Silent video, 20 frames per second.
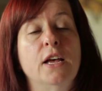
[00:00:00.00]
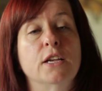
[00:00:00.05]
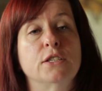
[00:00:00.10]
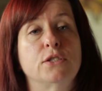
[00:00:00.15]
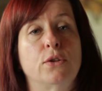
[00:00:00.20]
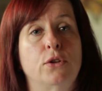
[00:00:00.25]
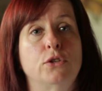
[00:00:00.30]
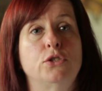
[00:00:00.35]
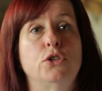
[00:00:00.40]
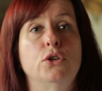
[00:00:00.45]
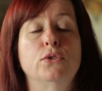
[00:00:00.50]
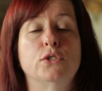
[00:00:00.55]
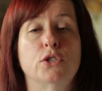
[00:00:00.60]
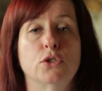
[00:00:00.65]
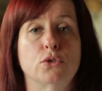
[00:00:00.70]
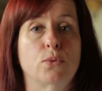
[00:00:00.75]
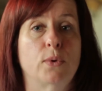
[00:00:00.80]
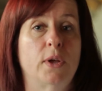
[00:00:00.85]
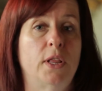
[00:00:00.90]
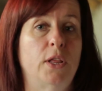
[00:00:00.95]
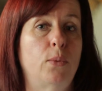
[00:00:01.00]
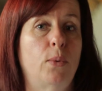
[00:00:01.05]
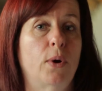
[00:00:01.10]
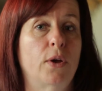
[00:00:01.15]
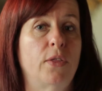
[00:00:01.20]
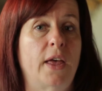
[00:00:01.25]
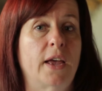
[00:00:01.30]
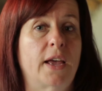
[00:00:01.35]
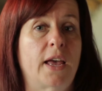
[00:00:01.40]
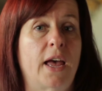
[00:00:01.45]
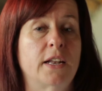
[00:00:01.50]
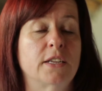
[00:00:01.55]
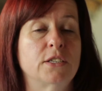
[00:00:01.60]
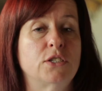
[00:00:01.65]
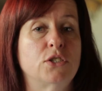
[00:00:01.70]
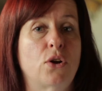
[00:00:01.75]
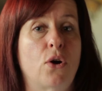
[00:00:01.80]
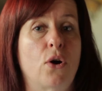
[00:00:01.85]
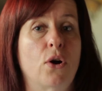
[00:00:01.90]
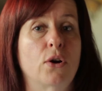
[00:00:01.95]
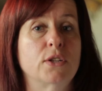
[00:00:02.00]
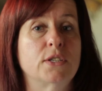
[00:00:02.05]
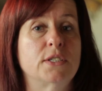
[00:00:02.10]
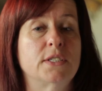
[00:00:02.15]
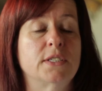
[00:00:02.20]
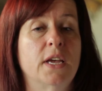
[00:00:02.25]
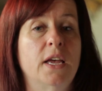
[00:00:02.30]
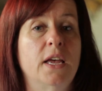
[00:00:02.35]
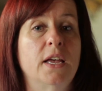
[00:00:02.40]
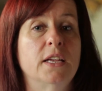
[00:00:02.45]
So the 2s is really where that kind of starts.